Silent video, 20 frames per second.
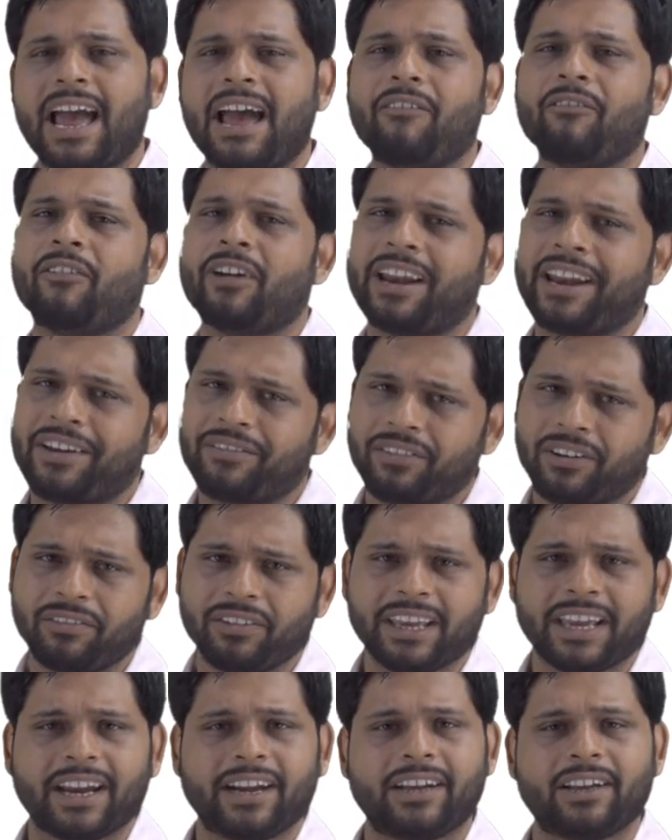Whenever
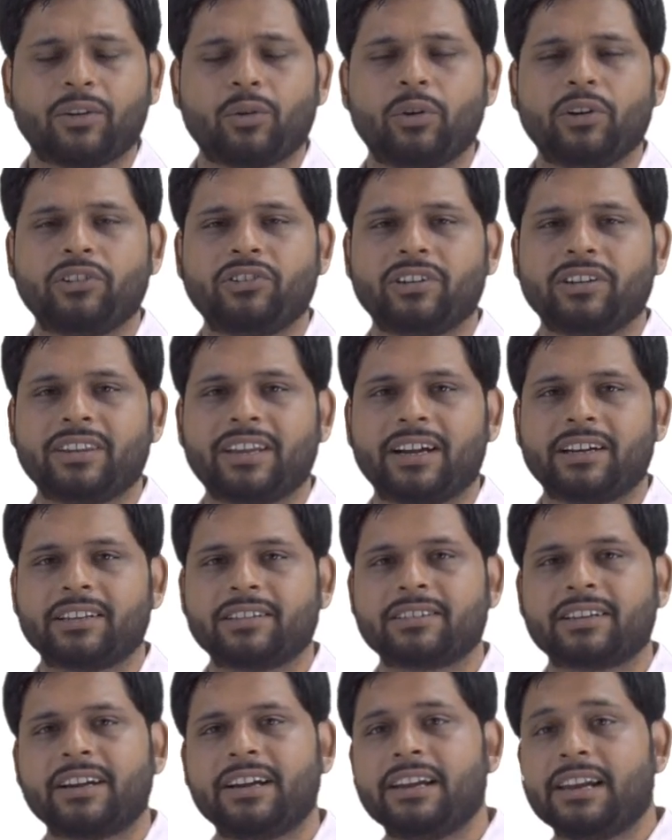we get a question that
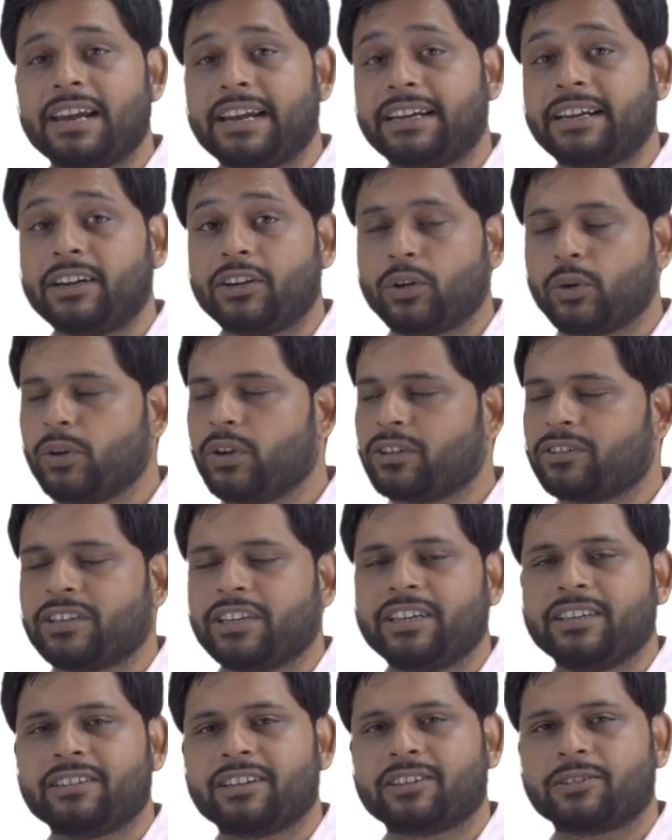is related to your
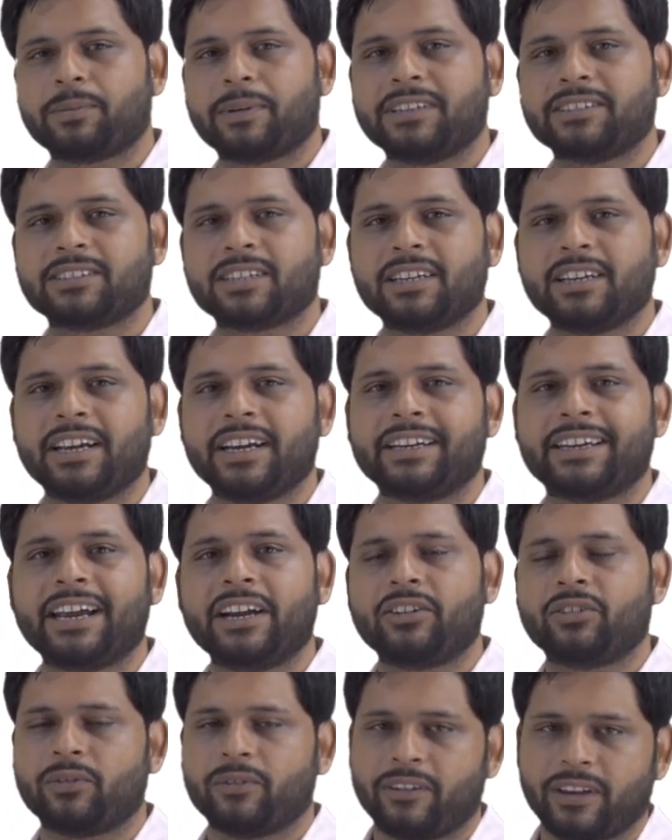series expansion, it
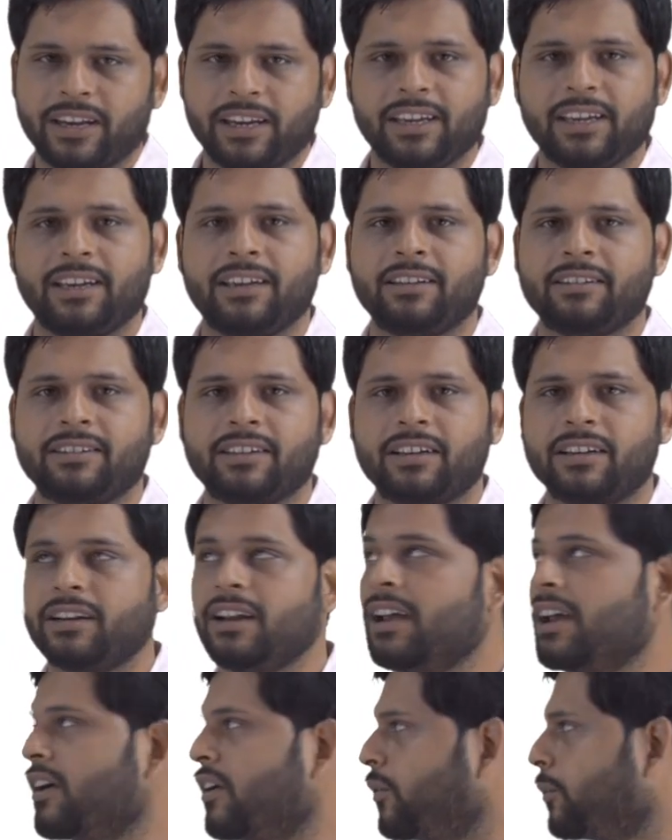gets very easier
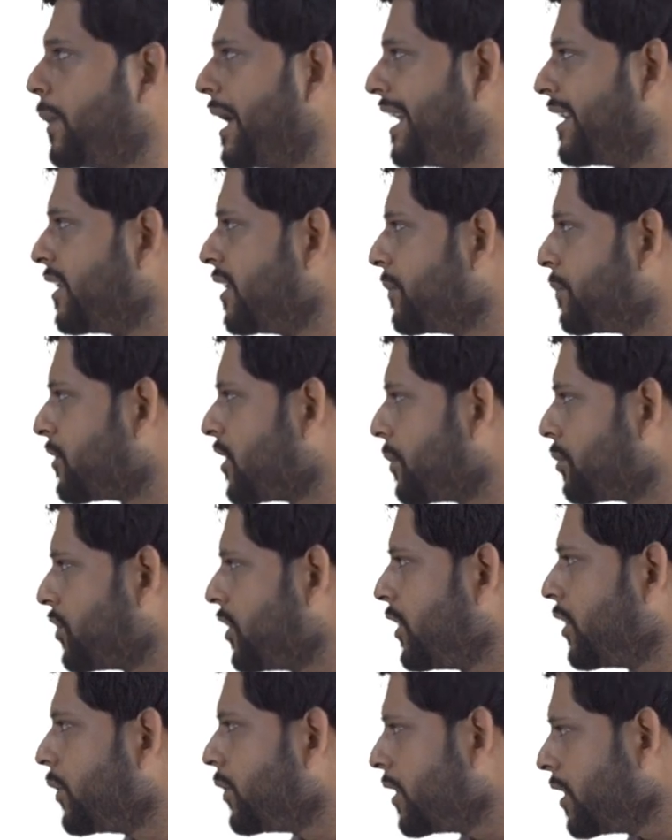by
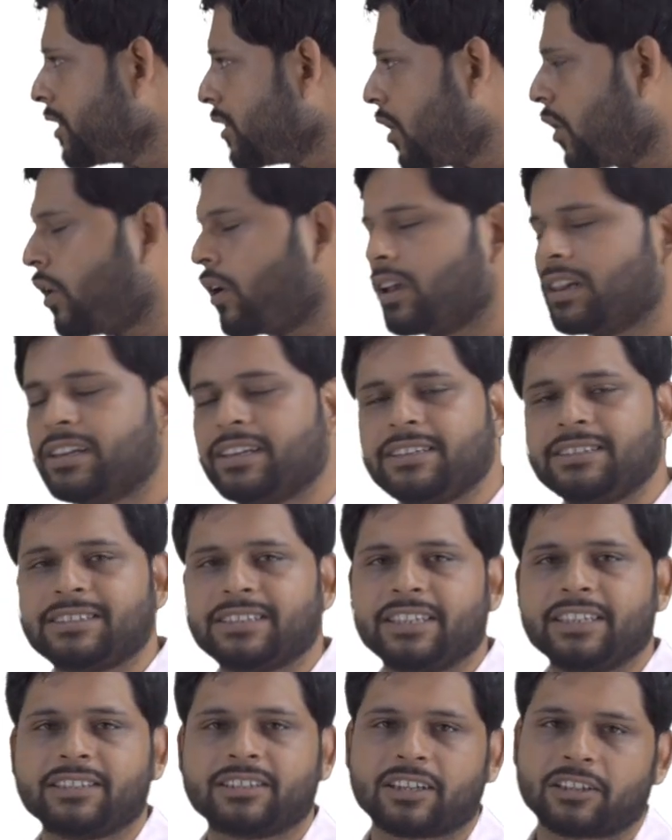substituting all these
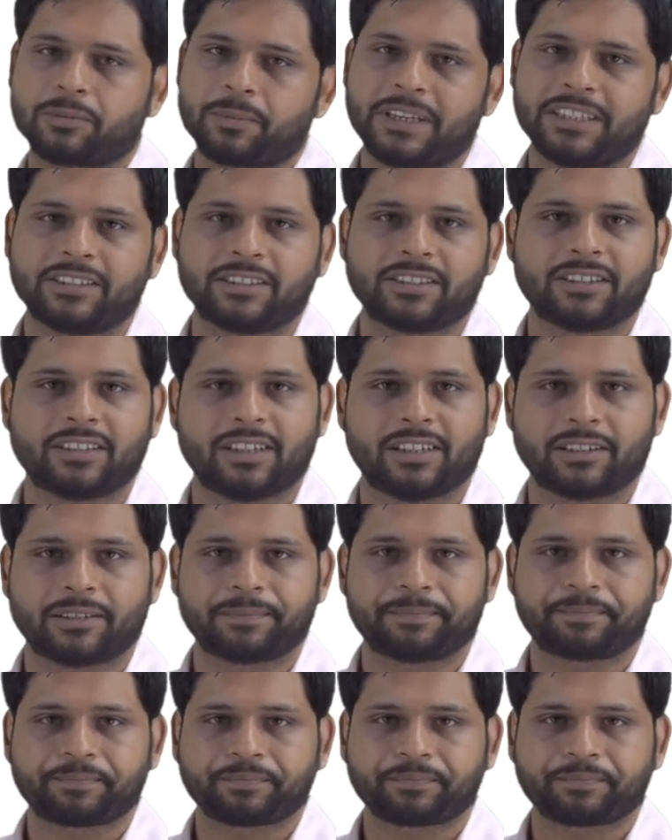series expansion there.